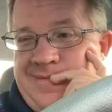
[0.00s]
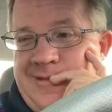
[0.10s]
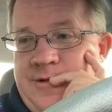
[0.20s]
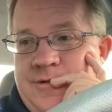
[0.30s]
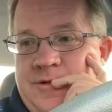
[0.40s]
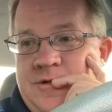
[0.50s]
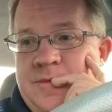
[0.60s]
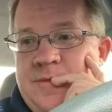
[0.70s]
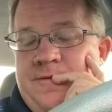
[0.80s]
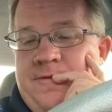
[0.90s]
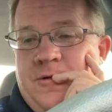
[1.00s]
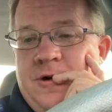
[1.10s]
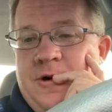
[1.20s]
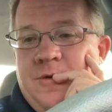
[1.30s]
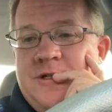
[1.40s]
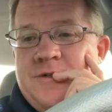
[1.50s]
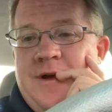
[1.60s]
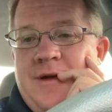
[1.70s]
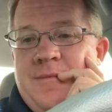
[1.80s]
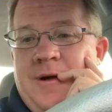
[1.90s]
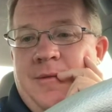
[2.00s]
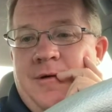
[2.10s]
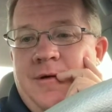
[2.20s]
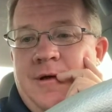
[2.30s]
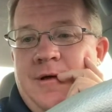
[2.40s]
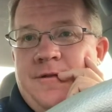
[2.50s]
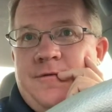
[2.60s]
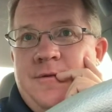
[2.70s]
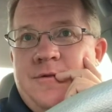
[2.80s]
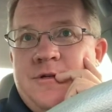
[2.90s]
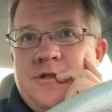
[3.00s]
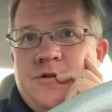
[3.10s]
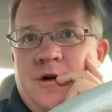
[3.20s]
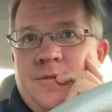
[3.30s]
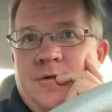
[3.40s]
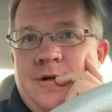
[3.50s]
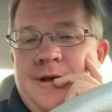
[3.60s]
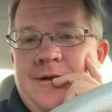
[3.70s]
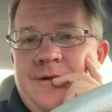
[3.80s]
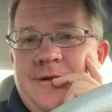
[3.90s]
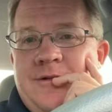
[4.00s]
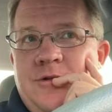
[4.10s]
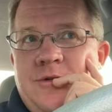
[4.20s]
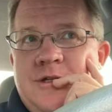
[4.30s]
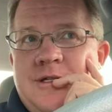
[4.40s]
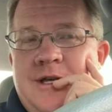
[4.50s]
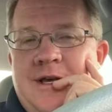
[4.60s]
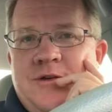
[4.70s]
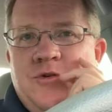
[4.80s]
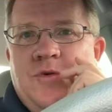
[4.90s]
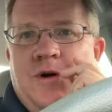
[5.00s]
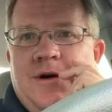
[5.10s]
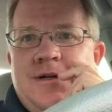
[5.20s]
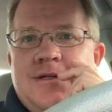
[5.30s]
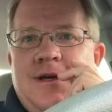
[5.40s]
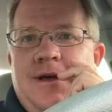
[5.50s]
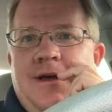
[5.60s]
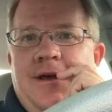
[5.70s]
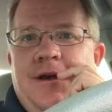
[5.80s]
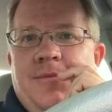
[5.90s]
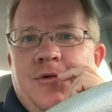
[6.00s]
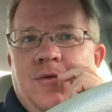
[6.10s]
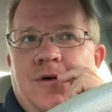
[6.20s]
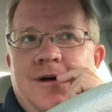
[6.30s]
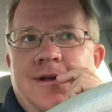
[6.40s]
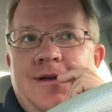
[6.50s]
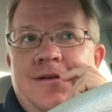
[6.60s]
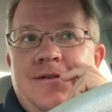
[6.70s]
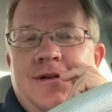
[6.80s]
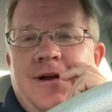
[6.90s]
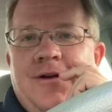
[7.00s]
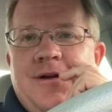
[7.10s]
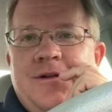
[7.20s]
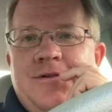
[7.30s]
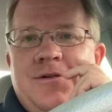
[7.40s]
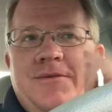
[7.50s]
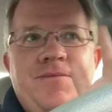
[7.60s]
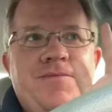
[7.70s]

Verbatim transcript: YouTube, 4 was Redbubble, 3 was chalkboard lettering, 2 was tattoo artist, and number 1 is caricature.